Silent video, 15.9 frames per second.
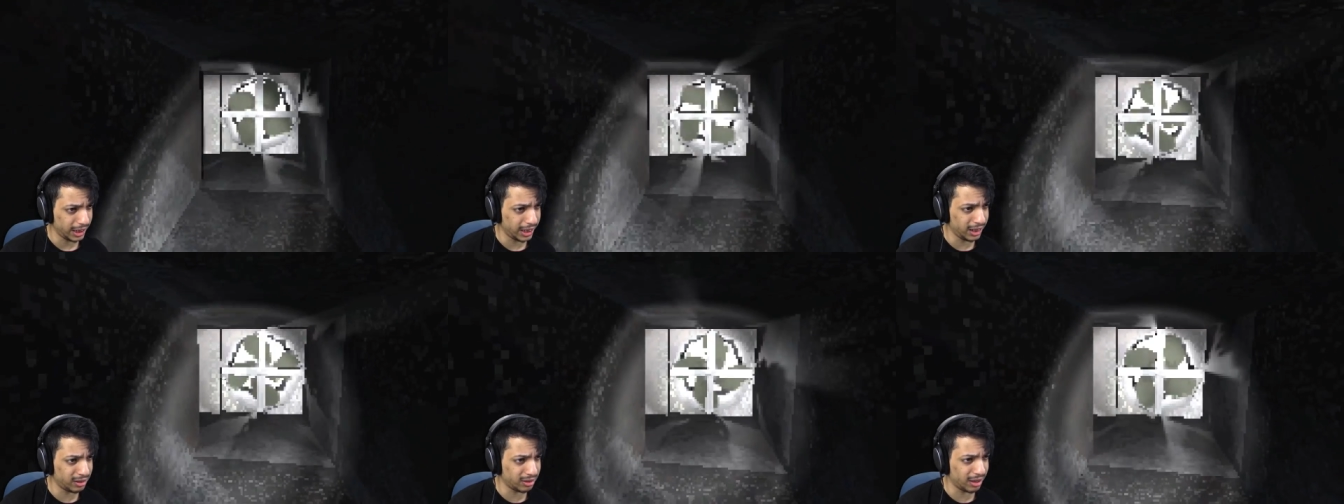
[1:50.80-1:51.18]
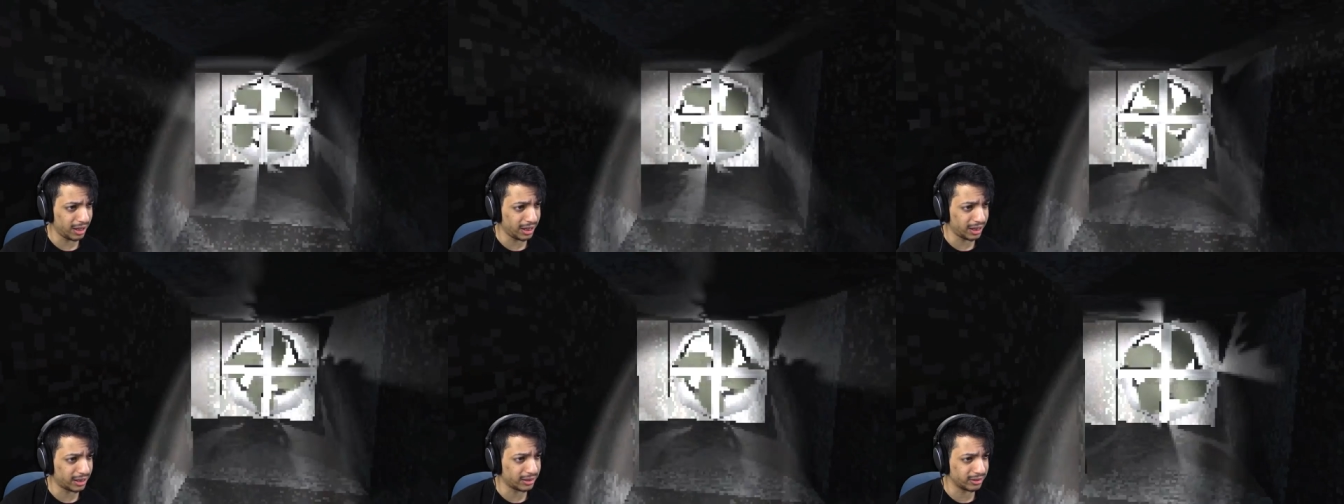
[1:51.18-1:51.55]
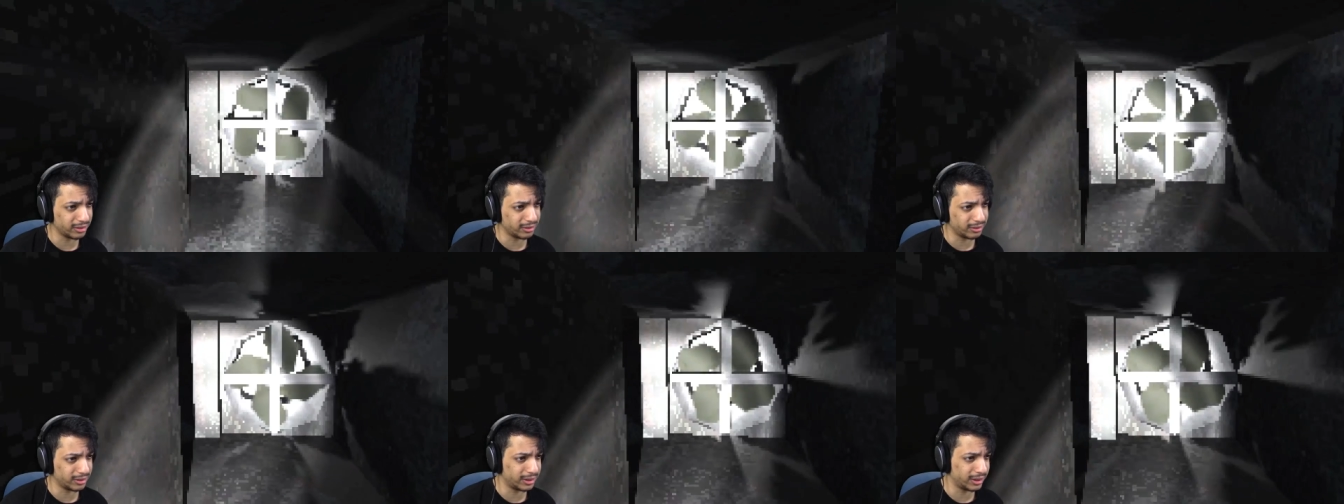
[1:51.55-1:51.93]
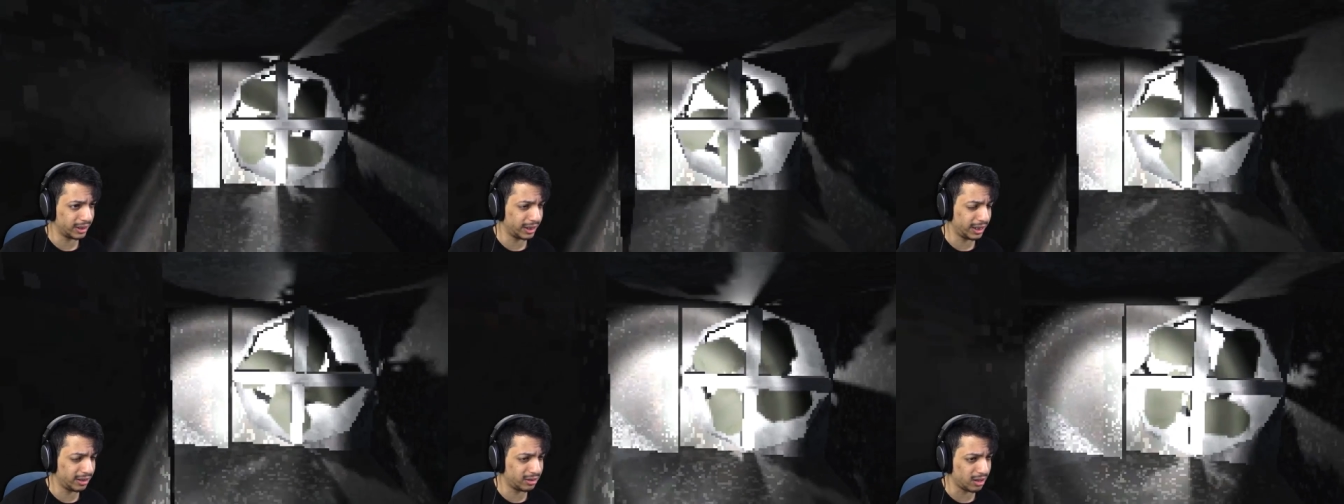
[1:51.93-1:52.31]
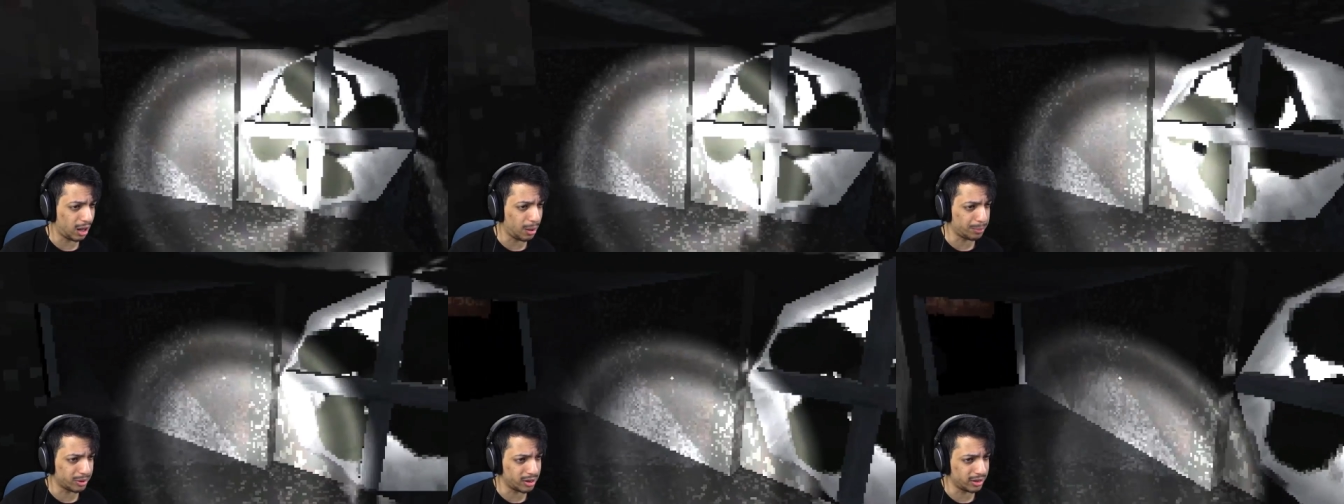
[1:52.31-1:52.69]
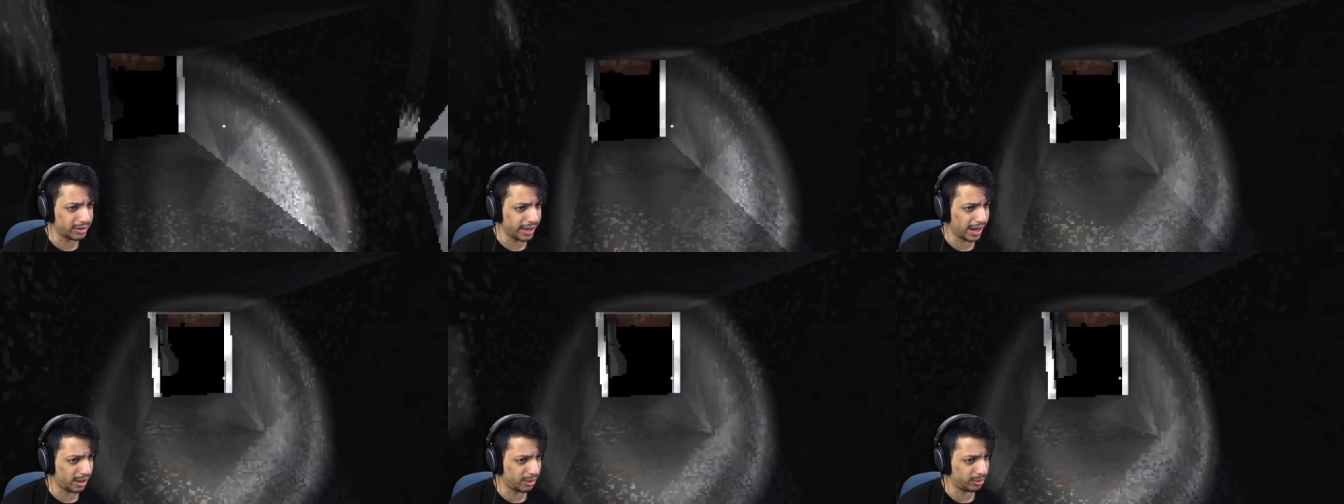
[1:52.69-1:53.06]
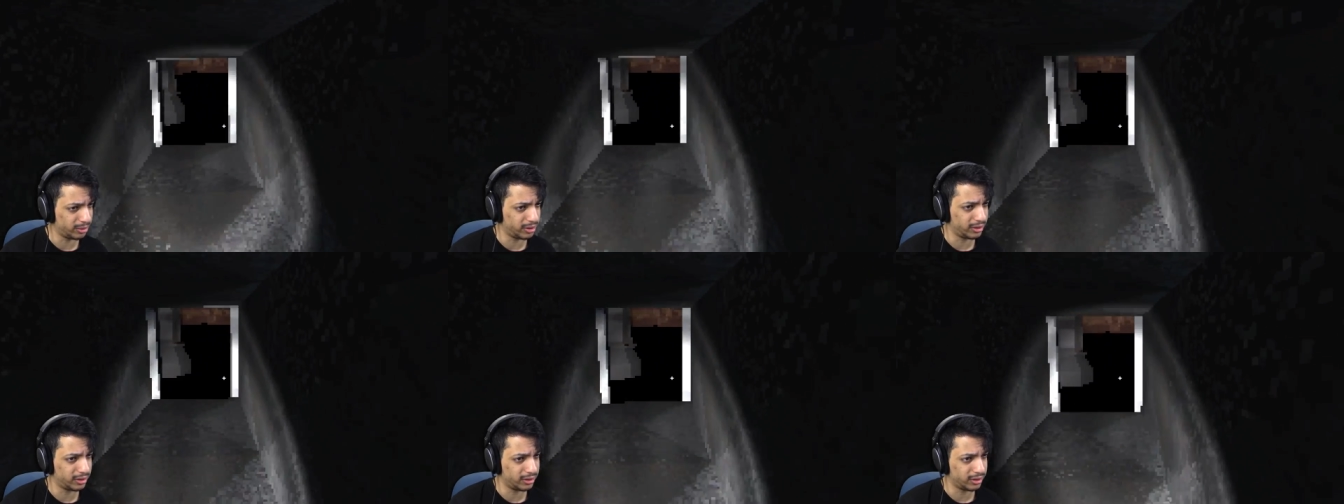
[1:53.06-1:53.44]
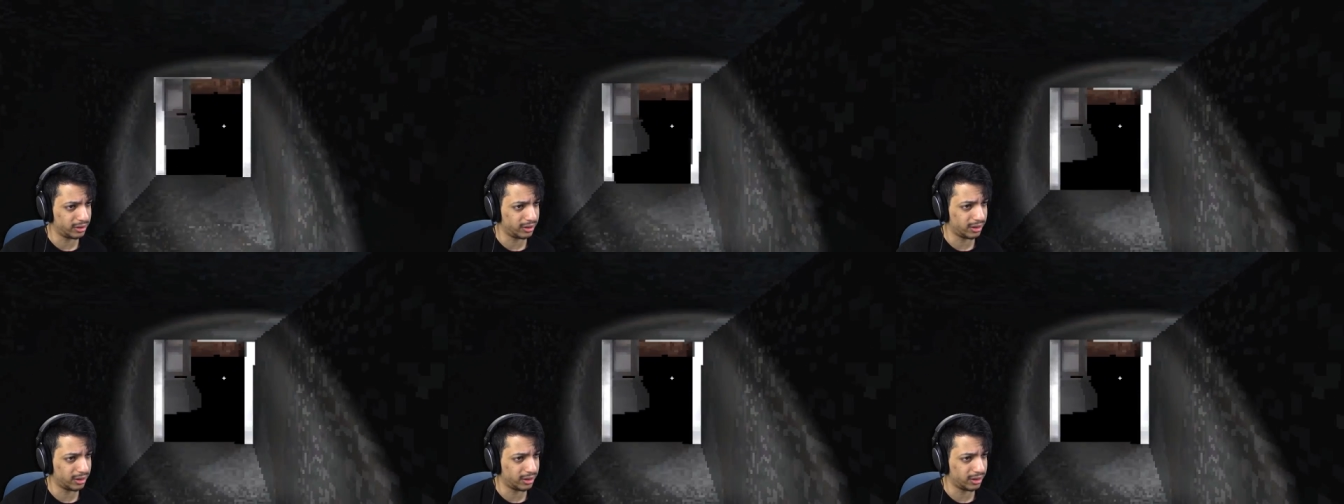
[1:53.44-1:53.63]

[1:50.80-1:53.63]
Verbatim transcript: It's like he's upside down.